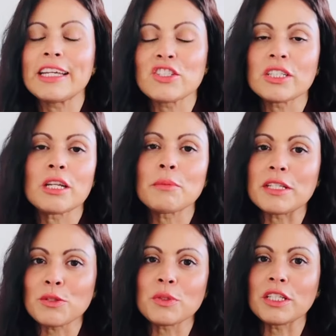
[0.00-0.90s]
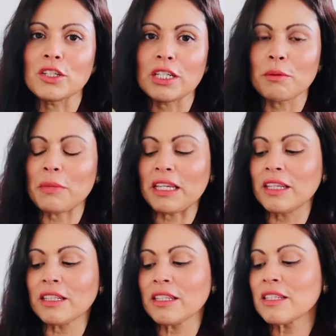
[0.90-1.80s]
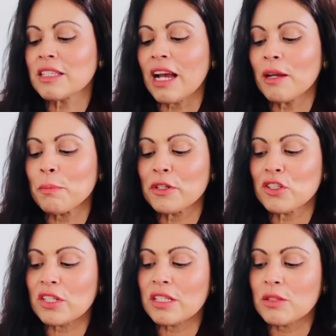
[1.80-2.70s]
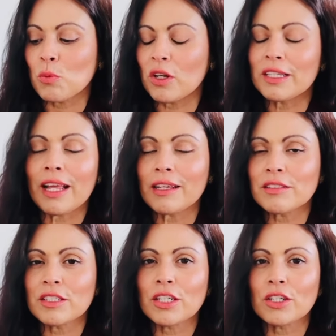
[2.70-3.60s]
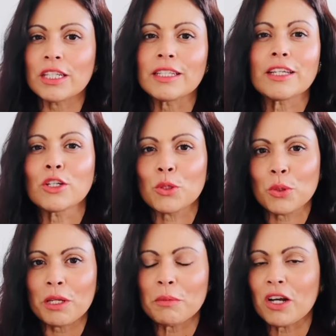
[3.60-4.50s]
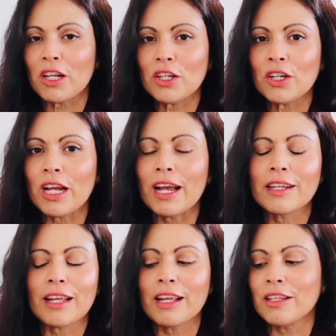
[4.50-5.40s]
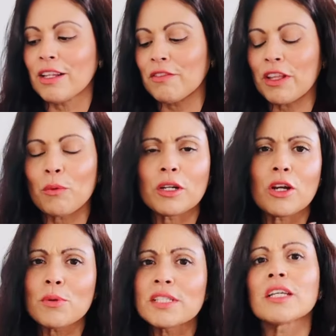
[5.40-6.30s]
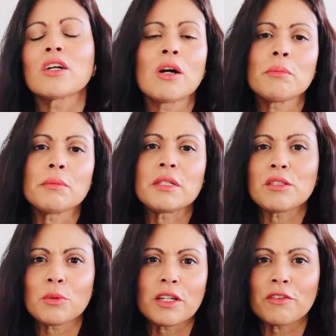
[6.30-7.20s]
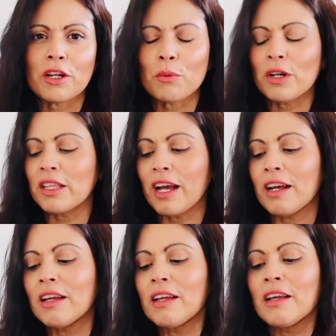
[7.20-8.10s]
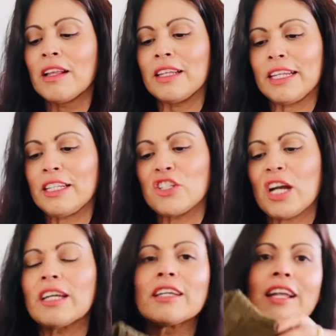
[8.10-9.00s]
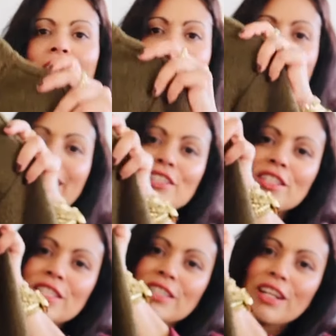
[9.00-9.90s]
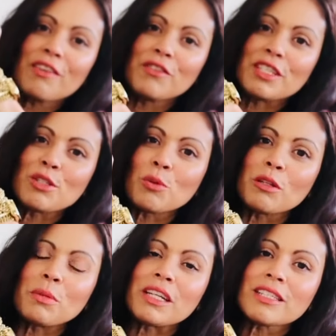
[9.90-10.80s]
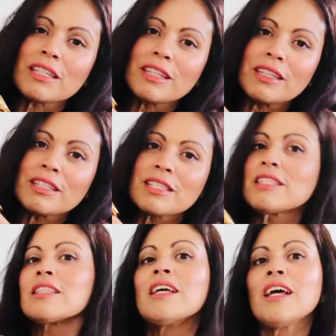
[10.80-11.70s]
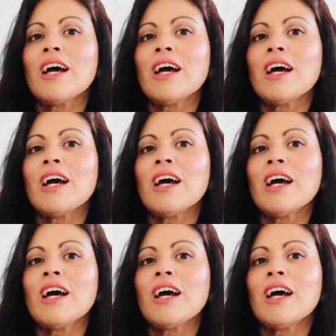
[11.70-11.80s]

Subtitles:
H&M is really good at making these. I purchased one last year in like a cream color and I love that one. I always get compliments whenever I wear that lady jacket, and I just love this one because I think this is